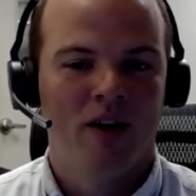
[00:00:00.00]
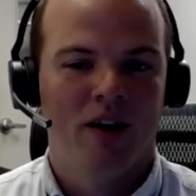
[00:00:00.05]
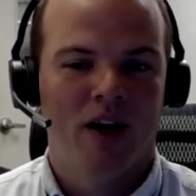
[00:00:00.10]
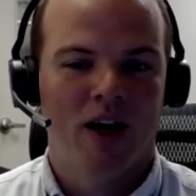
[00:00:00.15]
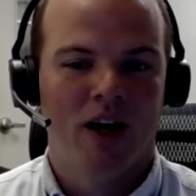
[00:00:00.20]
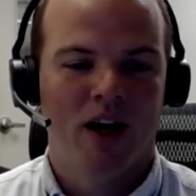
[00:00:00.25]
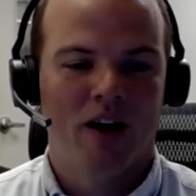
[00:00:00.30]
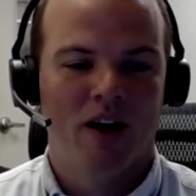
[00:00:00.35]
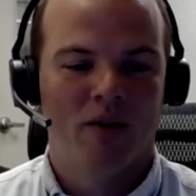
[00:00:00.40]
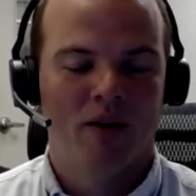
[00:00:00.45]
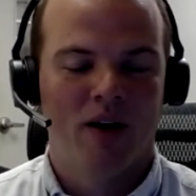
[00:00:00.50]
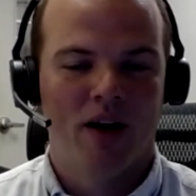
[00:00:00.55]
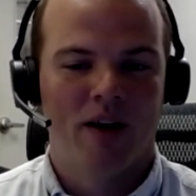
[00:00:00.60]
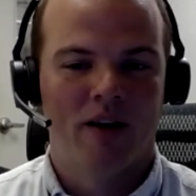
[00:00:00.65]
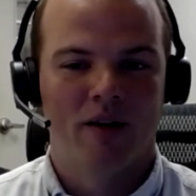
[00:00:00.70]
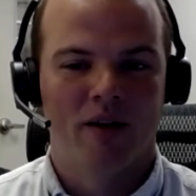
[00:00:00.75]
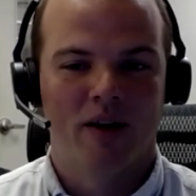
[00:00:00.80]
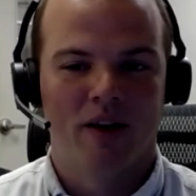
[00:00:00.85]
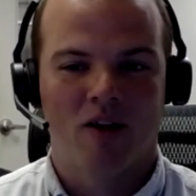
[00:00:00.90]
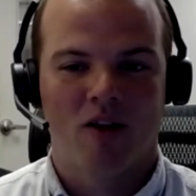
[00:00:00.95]
uh,
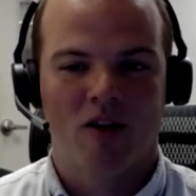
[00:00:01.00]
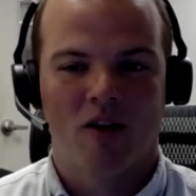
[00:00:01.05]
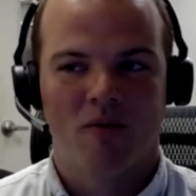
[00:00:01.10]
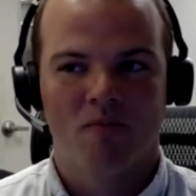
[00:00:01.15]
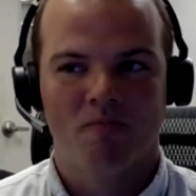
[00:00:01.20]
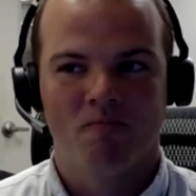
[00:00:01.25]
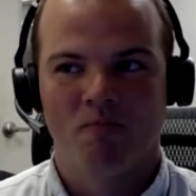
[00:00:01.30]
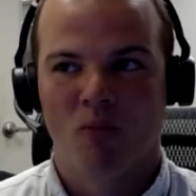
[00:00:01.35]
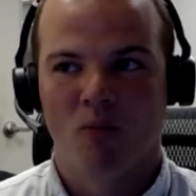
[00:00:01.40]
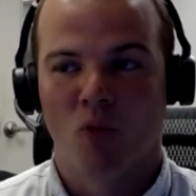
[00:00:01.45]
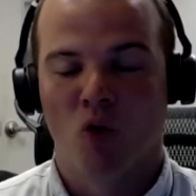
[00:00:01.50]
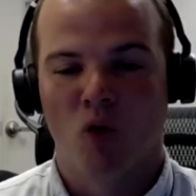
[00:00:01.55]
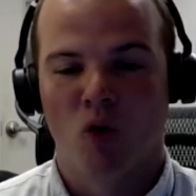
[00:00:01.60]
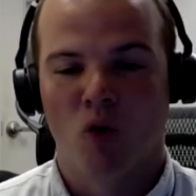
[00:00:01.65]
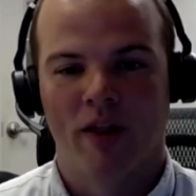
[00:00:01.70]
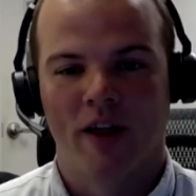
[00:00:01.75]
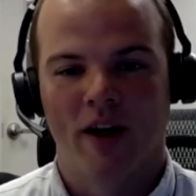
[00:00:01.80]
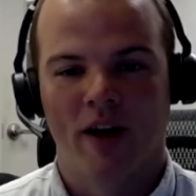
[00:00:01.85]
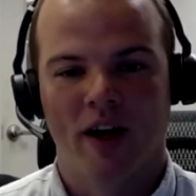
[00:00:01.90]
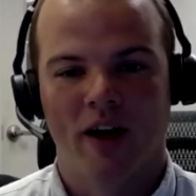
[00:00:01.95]
and it's
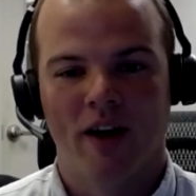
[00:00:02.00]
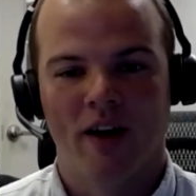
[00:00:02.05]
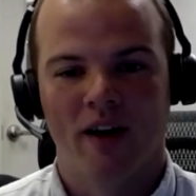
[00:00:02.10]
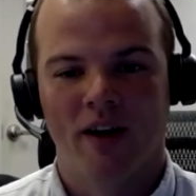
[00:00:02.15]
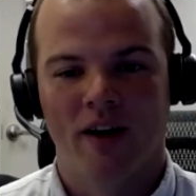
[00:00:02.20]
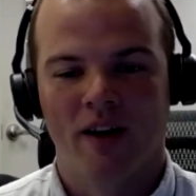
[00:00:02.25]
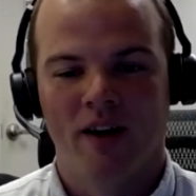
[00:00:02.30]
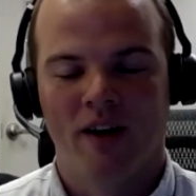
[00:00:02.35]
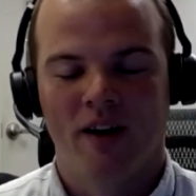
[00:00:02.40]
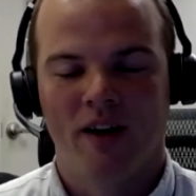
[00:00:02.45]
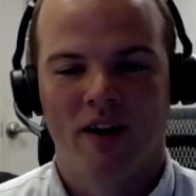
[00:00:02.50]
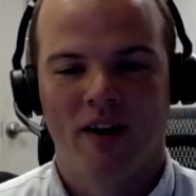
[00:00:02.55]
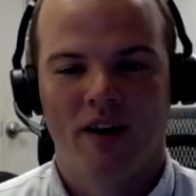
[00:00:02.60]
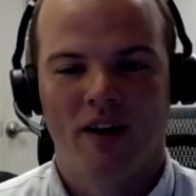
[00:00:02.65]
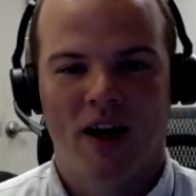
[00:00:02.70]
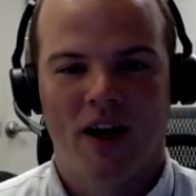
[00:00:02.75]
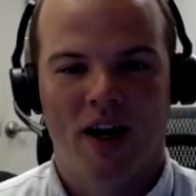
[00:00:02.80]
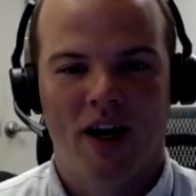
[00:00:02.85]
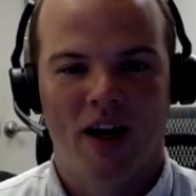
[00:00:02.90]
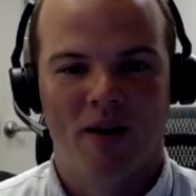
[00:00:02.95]
more than
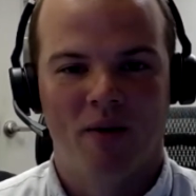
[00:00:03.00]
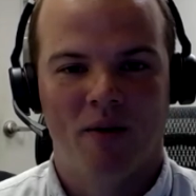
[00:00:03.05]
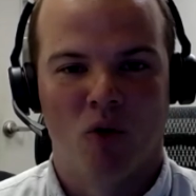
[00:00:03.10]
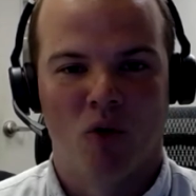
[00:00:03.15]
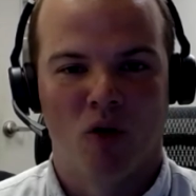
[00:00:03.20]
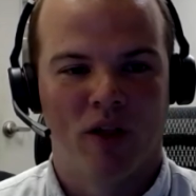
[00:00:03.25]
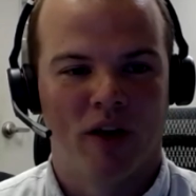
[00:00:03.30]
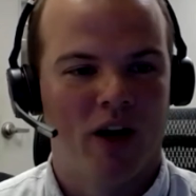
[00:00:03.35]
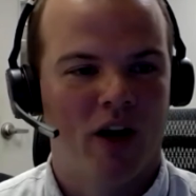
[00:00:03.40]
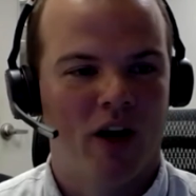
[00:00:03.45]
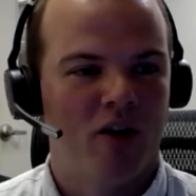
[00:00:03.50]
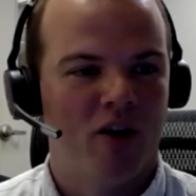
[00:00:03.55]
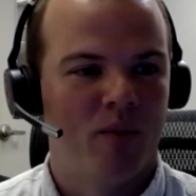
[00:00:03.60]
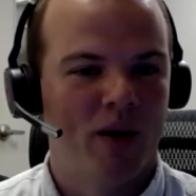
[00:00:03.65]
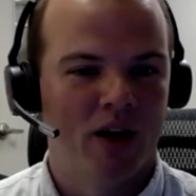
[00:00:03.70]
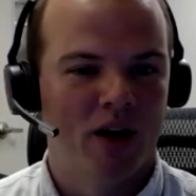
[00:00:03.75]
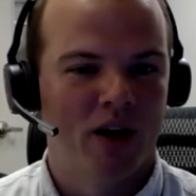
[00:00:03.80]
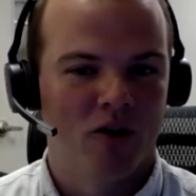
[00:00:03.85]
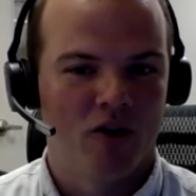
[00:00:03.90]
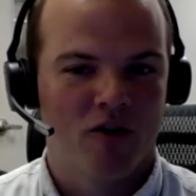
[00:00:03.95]
uh, more than 100
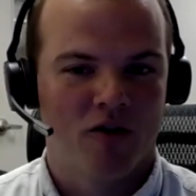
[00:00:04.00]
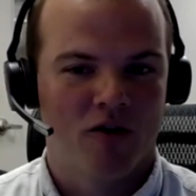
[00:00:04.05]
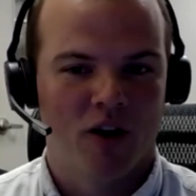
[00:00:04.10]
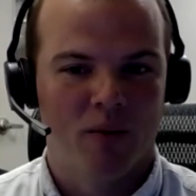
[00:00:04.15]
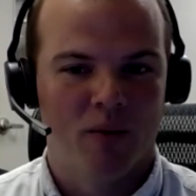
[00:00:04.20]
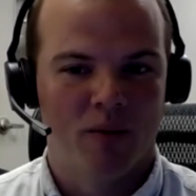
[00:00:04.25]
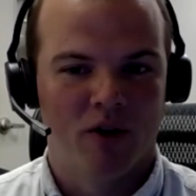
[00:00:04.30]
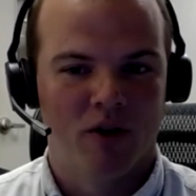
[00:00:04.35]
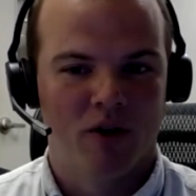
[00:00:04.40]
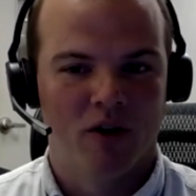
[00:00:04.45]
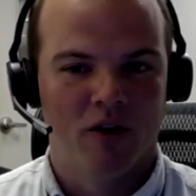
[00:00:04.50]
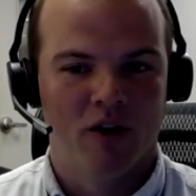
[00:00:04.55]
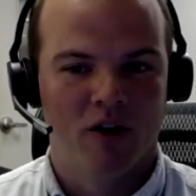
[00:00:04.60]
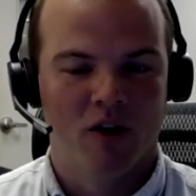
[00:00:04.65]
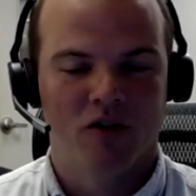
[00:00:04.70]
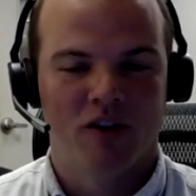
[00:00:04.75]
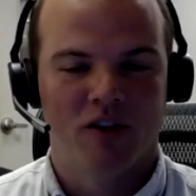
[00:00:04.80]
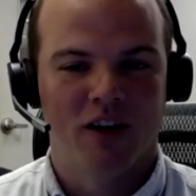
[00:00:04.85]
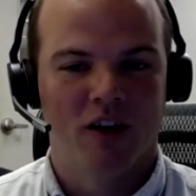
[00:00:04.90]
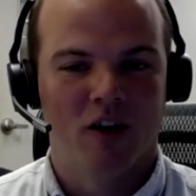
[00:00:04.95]
meters from your
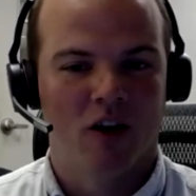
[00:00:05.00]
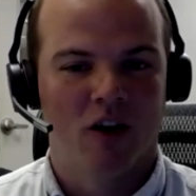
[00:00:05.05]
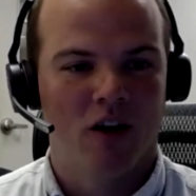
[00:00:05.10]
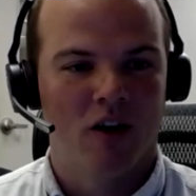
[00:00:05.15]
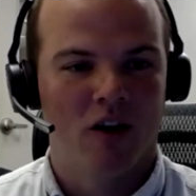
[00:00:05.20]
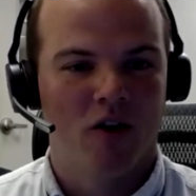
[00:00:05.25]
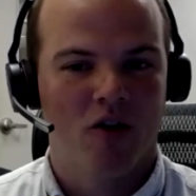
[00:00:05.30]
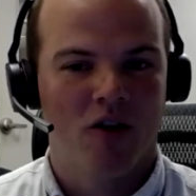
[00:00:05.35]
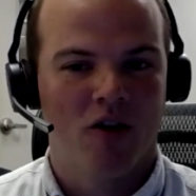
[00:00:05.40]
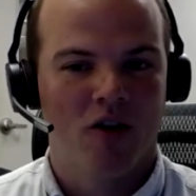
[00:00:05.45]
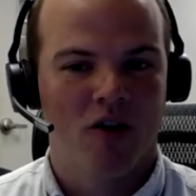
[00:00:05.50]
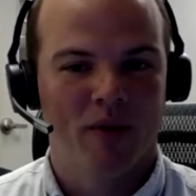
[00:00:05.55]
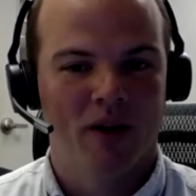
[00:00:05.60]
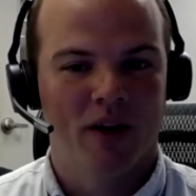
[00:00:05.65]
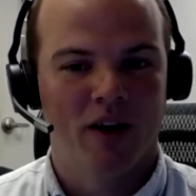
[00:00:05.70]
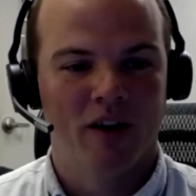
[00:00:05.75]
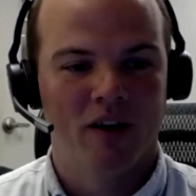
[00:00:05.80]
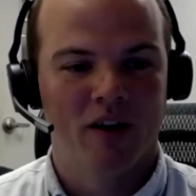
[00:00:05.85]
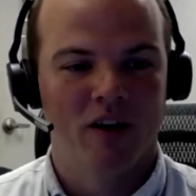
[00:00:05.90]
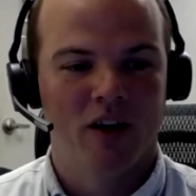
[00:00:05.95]
your TR or
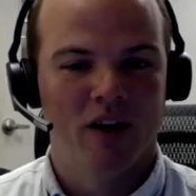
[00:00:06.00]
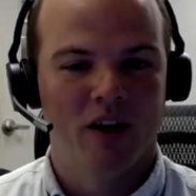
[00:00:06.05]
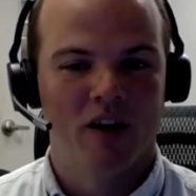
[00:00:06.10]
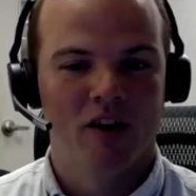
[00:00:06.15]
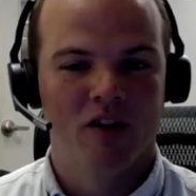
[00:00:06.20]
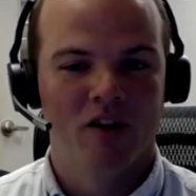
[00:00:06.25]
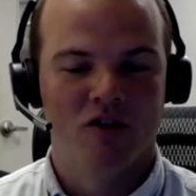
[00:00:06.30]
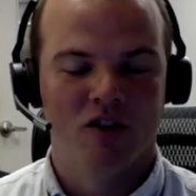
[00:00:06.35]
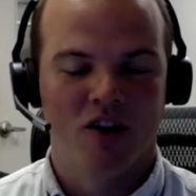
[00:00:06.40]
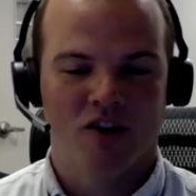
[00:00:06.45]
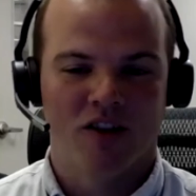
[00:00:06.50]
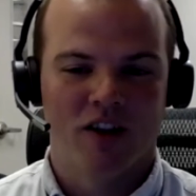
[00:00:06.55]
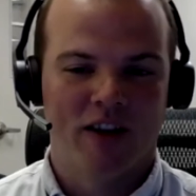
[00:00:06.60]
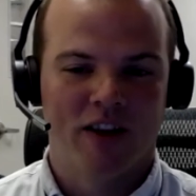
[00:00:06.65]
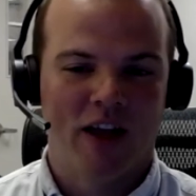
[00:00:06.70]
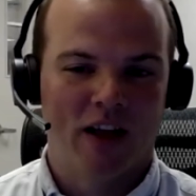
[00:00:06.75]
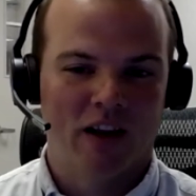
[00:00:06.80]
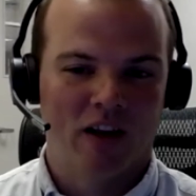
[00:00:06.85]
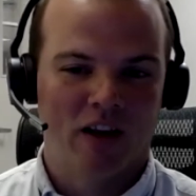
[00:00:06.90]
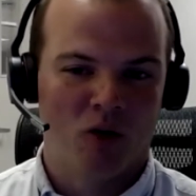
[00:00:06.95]
something, and you and you just need
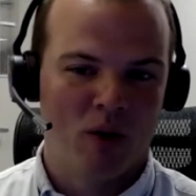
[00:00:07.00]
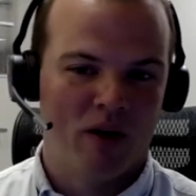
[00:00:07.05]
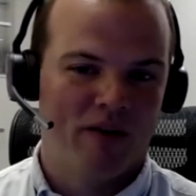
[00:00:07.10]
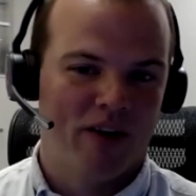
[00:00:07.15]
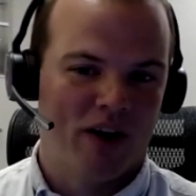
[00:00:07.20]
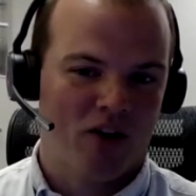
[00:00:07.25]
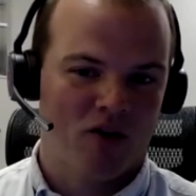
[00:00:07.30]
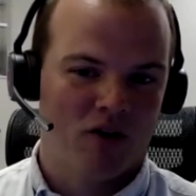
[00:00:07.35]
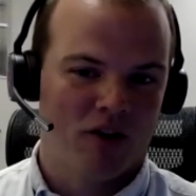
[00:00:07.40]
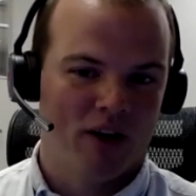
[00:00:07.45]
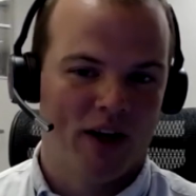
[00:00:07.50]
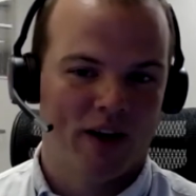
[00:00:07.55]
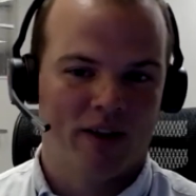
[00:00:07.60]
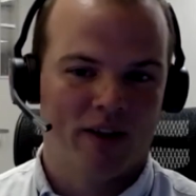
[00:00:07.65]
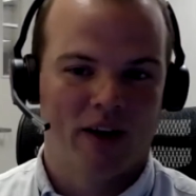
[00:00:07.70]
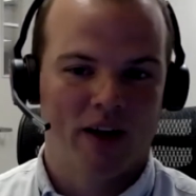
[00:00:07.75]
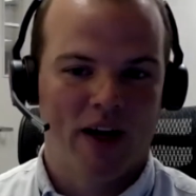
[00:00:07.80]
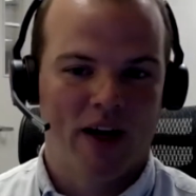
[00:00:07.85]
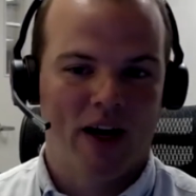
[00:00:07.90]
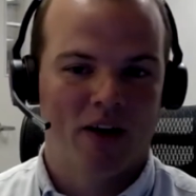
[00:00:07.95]
that little bit of extra length
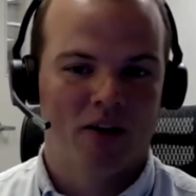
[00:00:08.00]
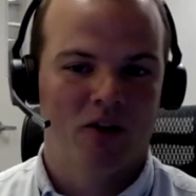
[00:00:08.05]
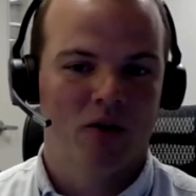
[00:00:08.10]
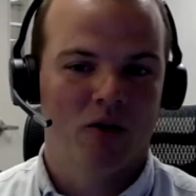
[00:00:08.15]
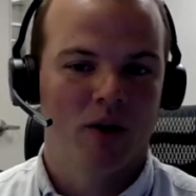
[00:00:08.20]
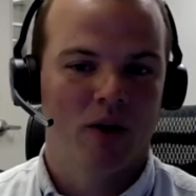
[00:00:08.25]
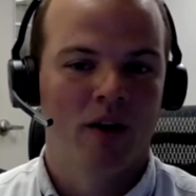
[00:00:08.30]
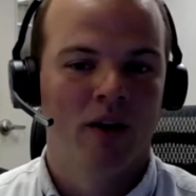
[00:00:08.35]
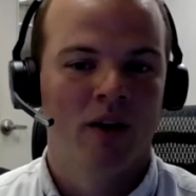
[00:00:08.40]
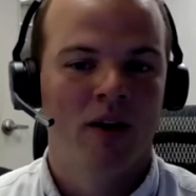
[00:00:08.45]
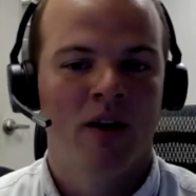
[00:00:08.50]
to get out to it.